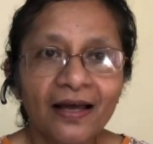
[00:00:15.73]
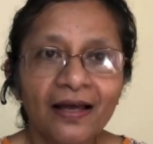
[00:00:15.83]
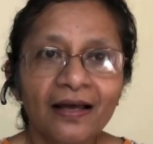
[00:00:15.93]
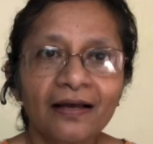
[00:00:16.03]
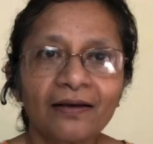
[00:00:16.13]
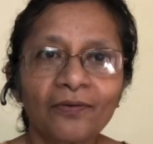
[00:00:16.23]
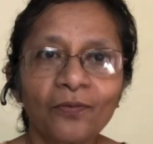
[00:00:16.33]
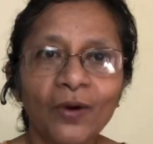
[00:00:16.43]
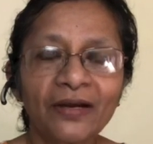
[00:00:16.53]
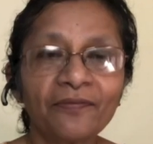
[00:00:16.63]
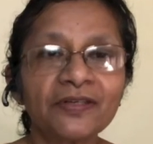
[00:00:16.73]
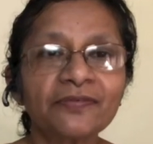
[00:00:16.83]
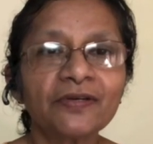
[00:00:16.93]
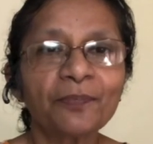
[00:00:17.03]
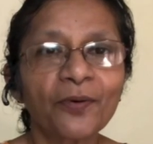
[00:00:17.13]
uh, one which
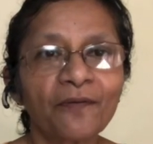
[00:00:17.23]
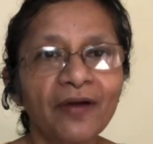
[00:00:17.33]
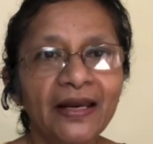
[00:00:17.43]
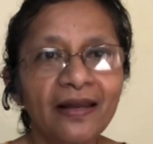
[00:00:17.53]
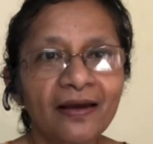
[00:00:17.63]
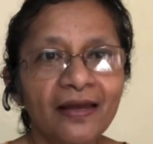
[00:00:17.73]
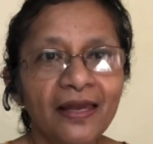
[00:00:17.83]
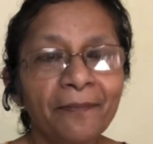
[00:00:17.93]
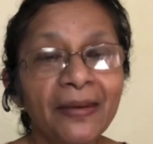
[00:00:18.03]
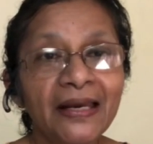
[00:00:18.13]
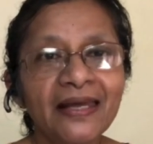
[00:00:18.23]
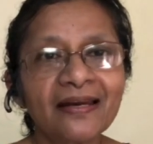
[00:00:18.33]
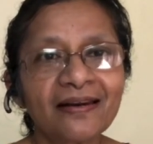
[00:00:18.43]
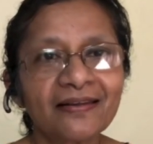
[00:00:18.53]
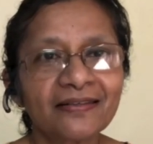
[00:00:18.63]
will provide immediate
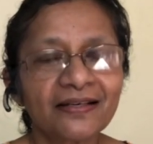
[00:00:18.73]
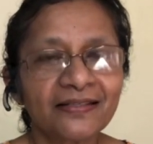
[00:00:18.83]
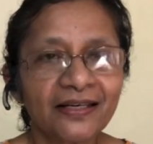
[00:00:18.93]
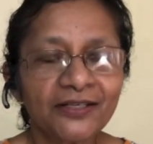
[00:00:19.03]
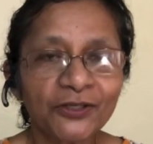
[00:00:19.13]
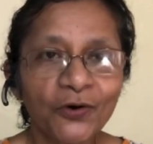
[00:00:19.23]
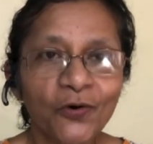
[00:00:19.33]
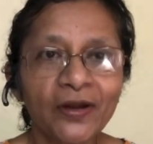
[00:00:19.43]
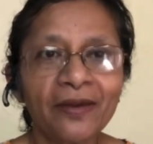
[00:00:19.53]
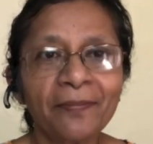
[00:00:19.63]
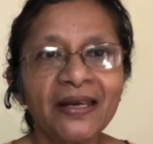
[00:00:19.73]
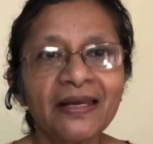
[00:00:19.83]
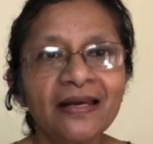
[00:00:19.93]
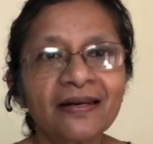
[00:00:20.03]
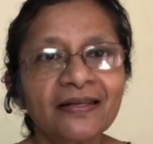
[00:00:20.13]
results and show
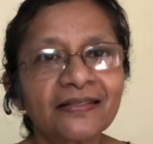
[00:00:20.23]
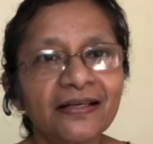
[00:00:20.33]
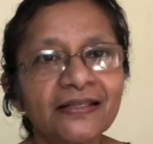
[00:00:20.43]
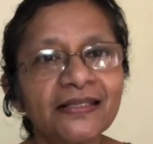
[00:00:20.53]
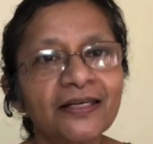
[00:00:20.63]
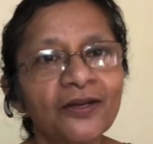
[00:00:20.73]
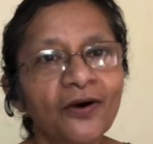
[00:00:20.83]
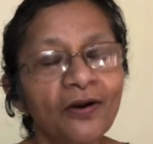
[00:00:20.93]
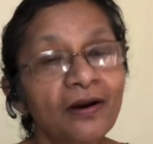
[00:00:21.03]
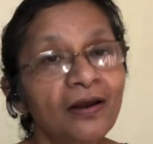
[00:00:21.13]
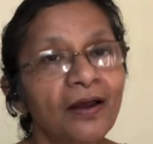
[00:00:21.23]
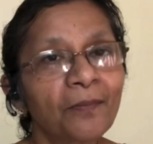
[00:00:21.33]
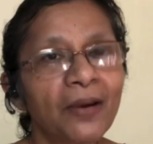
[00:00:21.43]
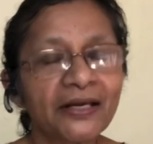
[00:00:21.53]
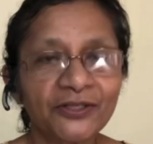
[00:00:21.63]
immediate results in your
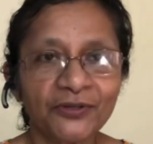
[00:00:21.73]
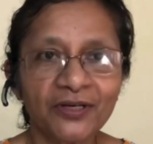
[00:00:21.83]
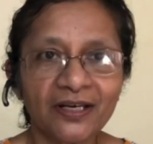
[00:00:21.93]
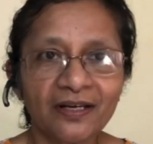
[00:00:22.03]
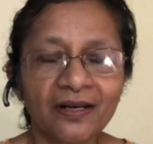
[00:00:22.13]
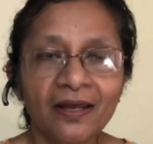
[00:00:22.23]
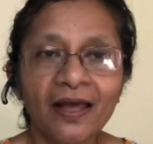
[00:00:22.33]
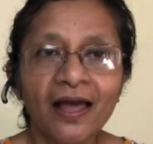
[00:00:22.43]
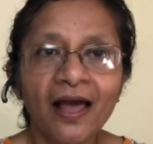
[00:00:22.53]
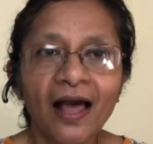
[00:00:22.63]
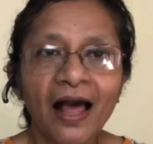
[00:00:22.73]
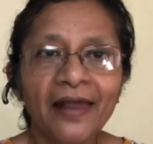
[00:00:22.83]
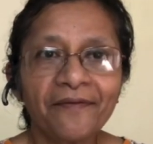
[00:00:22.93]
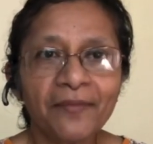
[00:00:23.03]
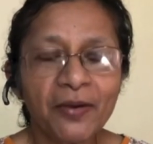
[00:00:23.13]
blood sugar.
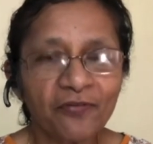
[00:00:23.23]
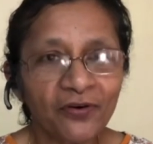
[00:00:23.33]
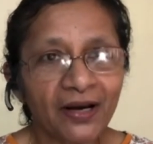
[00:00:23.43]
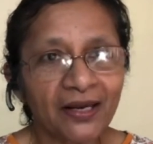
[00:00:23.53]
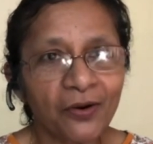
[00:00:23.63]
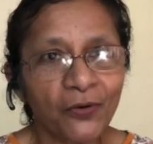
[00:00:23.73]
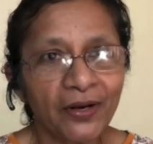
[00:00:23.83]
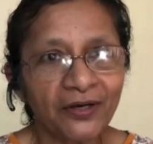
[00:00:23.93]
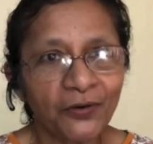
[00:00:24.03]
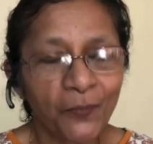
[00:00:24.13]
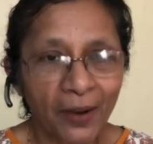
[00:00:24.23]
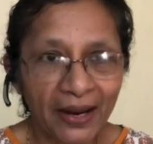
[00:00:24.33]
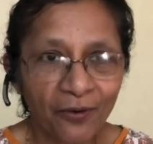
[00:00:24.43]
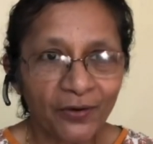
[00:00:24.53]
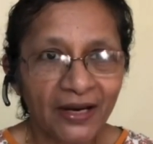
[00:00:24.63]
And before I go into my
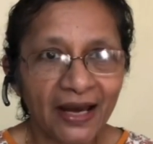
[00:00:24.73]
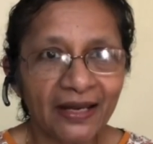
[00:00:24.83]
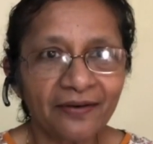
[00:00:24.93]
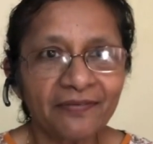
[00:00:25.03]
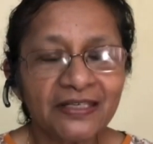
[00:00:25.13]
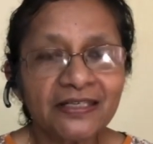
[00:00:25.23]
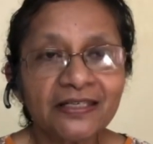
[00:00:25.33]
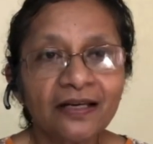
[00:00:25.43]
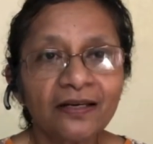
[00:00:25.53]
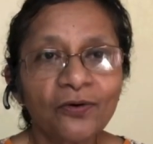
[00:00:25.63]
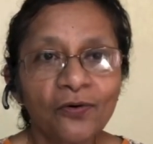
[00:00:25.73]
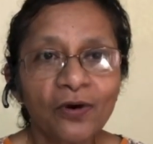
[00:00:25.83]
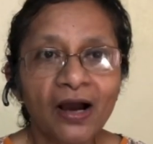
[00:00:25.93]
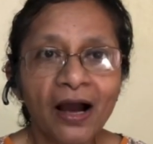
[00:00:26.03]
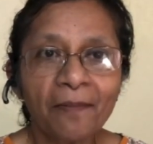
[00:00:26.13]
own diet, which is a low
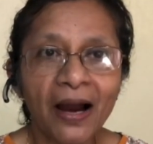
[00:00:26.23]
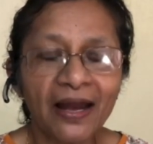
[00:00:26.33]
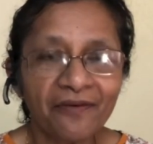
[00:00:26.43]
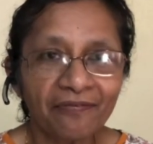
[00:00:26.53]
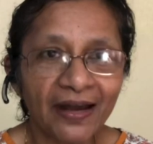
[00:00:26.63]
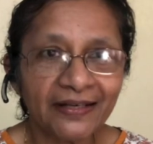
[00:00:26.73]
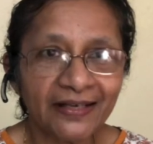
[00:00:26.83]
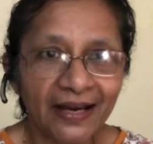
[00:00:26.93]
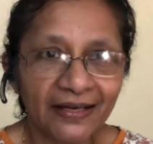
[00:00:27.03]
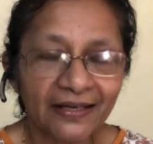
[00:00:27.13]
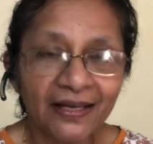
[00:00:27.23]
carb, high fat diet,